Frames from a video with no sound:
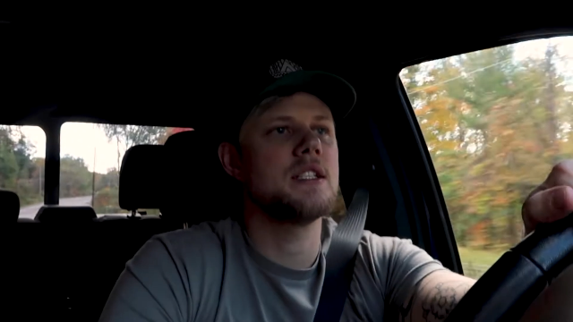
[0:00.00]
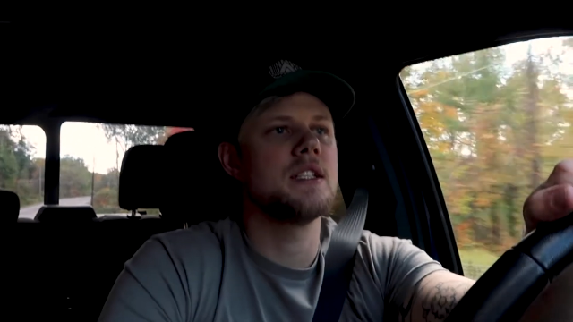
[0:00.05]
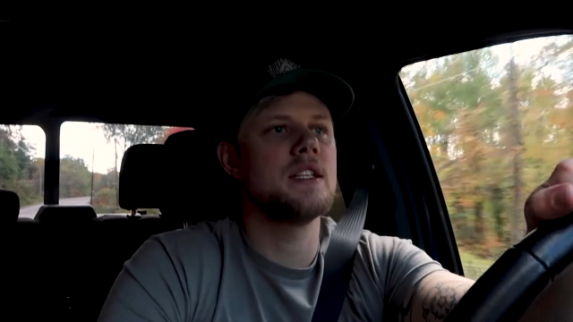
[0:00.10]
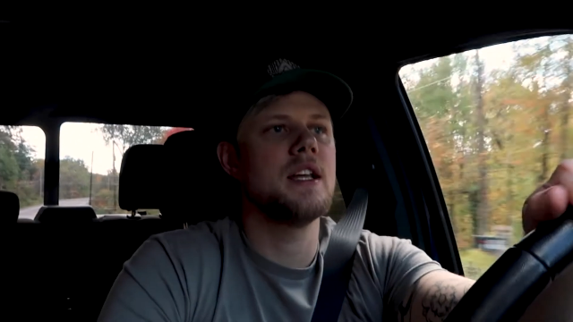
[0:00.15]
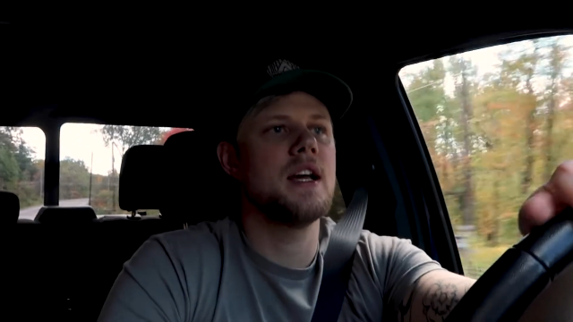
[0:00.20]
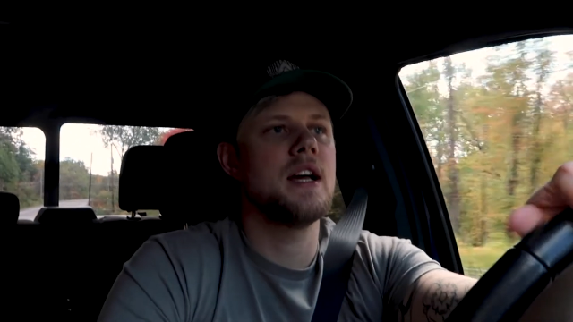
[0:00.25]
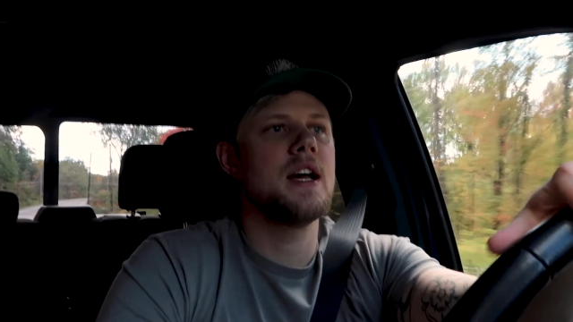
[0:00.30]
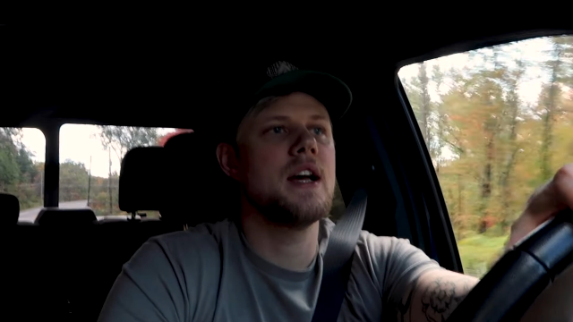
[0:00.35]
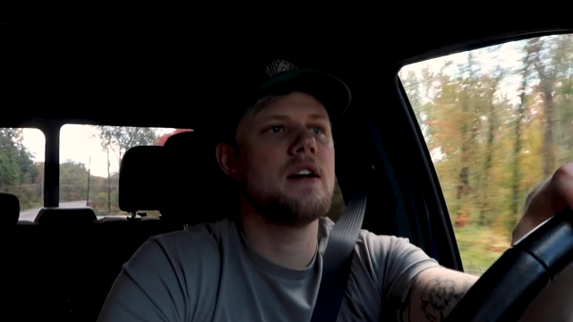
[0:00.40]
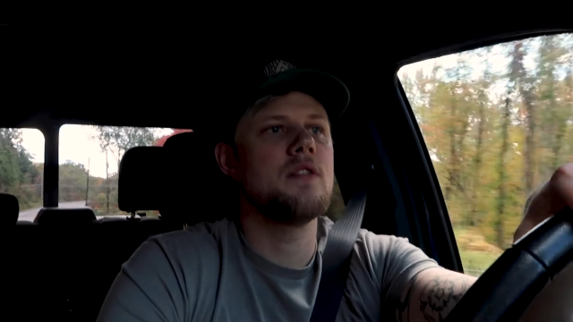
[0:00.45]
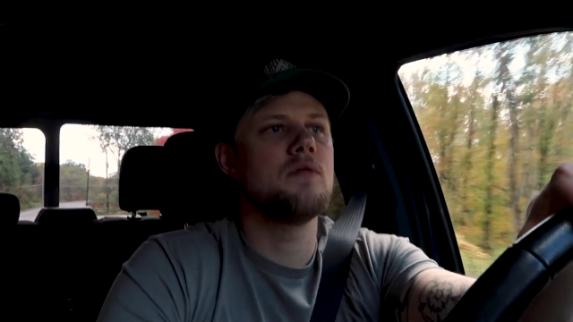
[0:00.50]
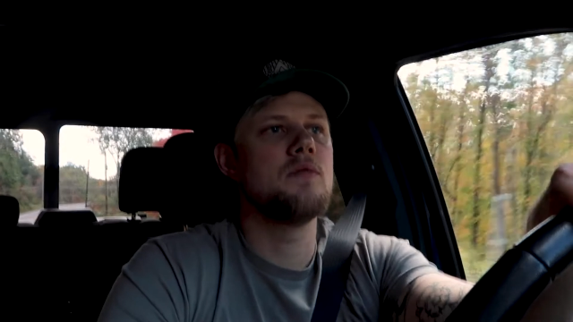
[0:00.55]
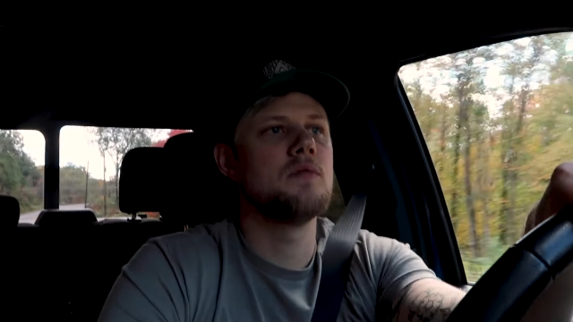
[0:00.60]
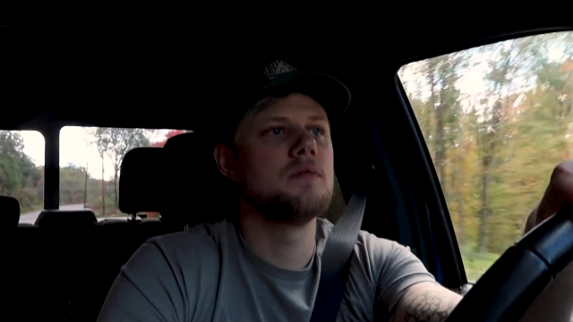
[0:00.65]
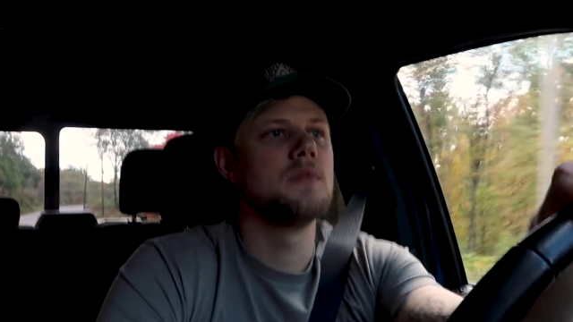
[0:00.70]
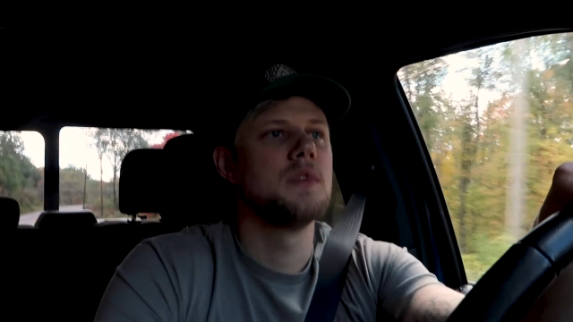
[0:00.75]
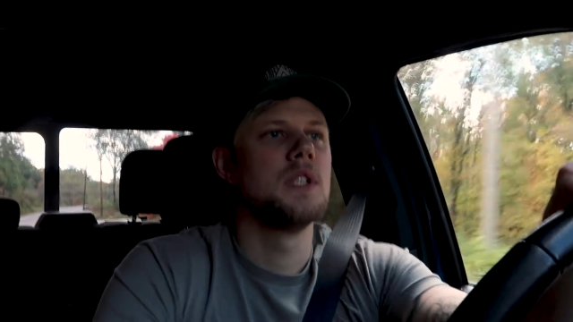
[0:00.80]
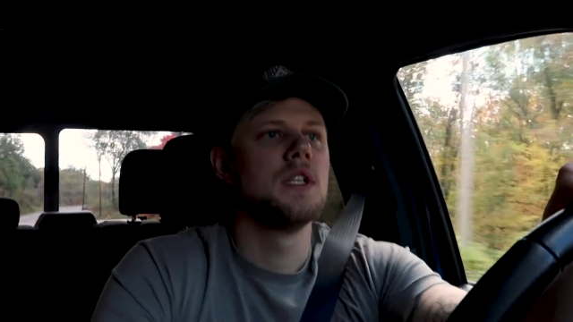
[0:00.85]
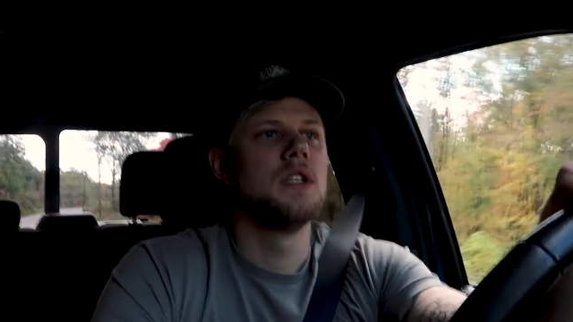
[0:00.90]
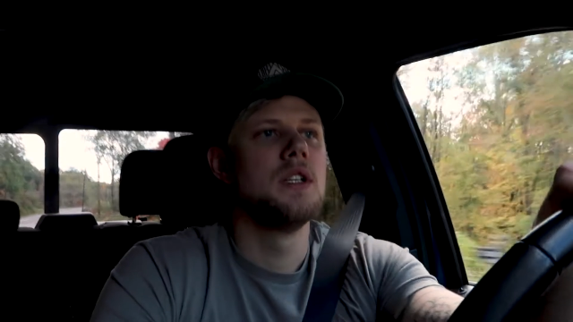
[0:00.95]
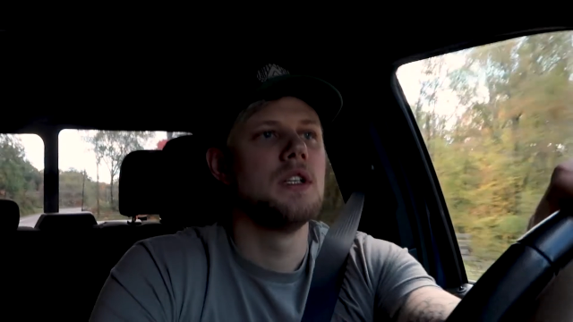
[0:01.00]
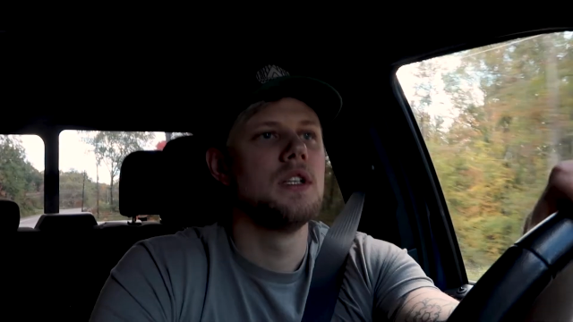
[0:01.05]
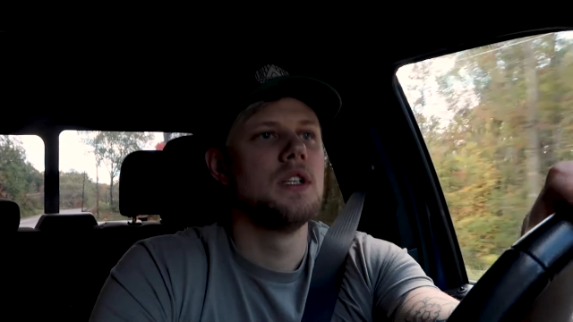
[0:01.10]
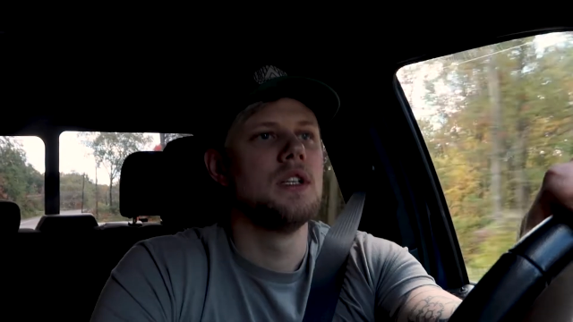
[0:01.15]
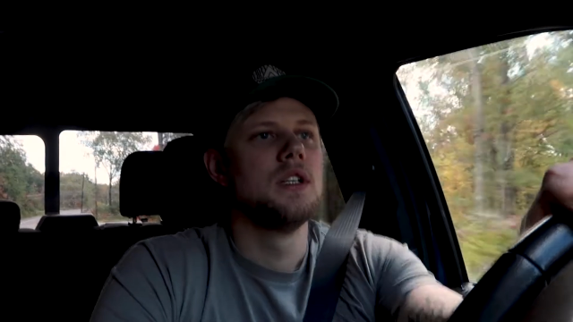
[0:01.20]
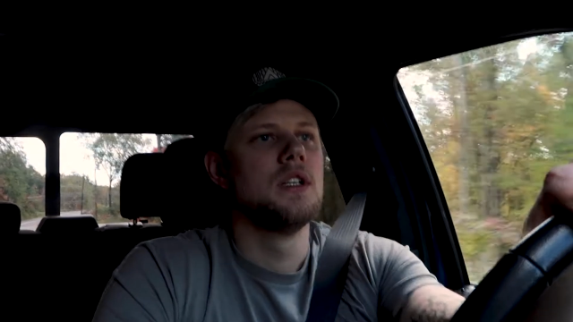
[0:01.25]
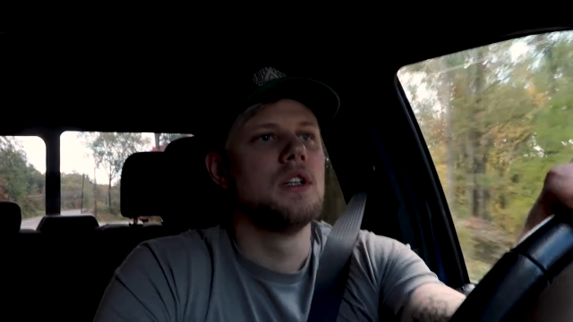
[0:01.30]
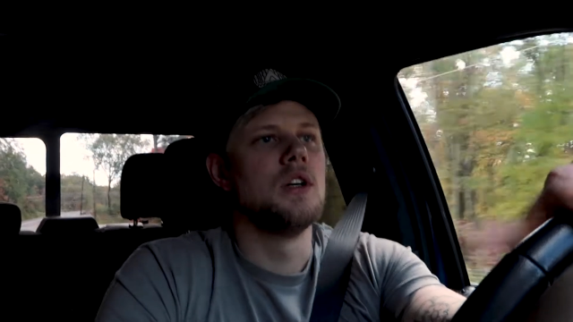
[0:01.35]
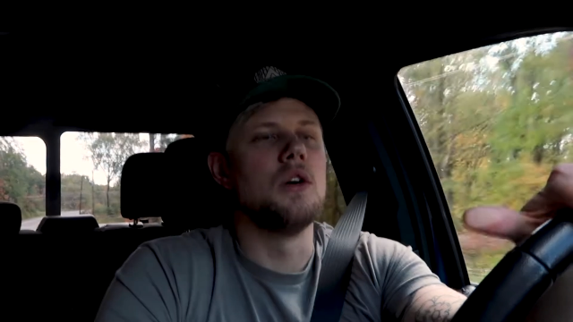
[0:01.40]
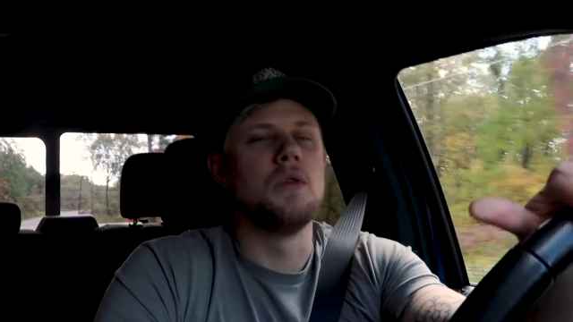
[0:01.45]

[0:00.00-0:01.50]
to them,